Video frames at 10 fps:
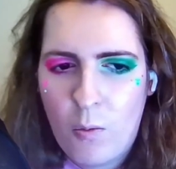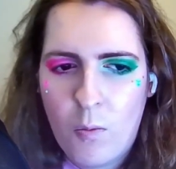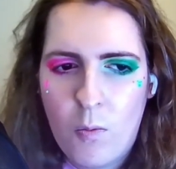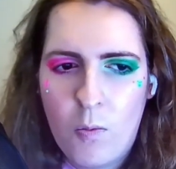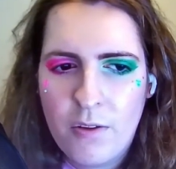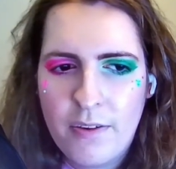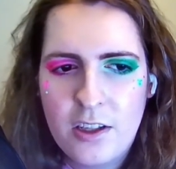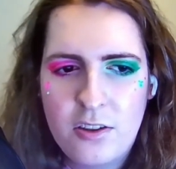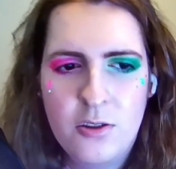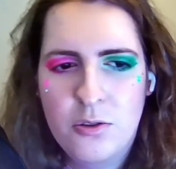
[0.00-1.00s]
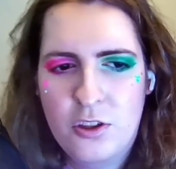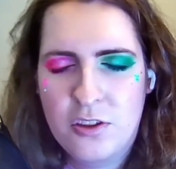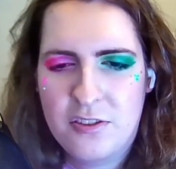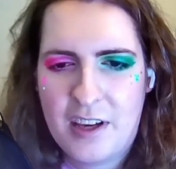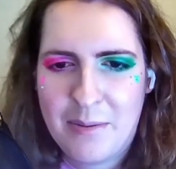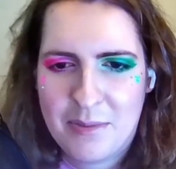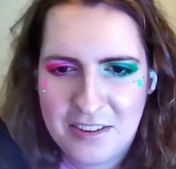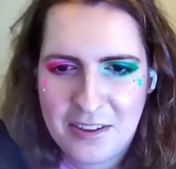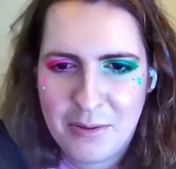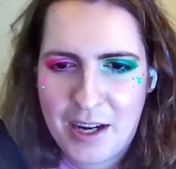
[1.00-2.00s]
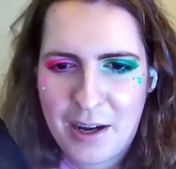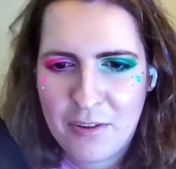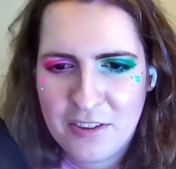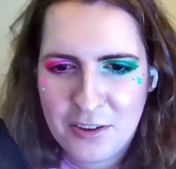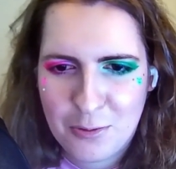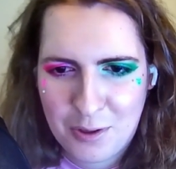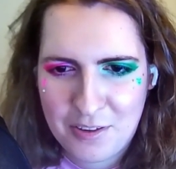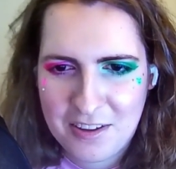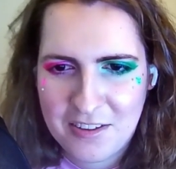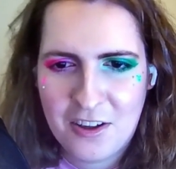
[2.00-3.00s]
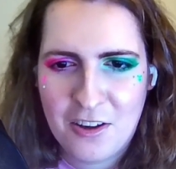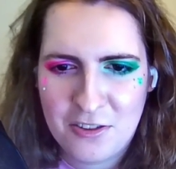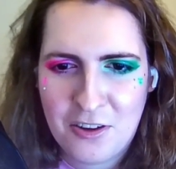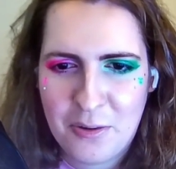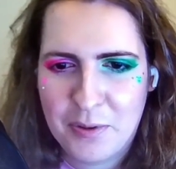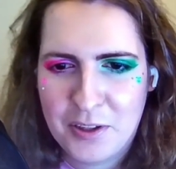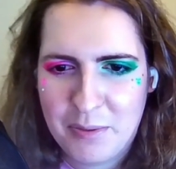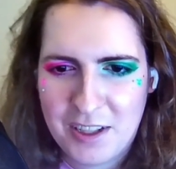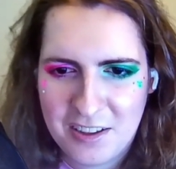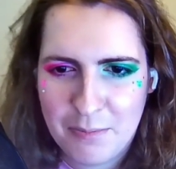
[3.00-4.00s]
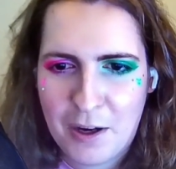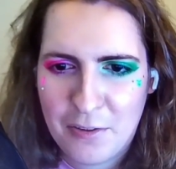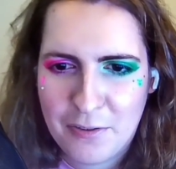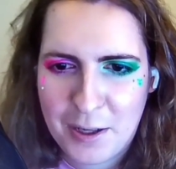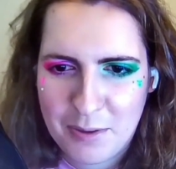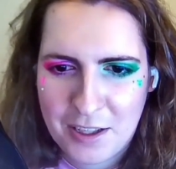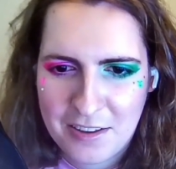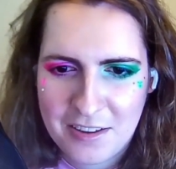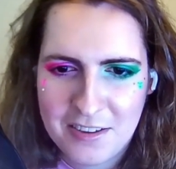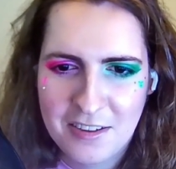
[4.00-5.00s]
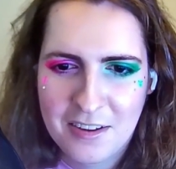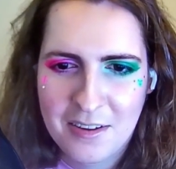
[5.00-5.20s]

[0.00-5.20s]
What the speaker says: what if I just use Shazam to see what every single one of these songs are and put them on a Spotify playlist?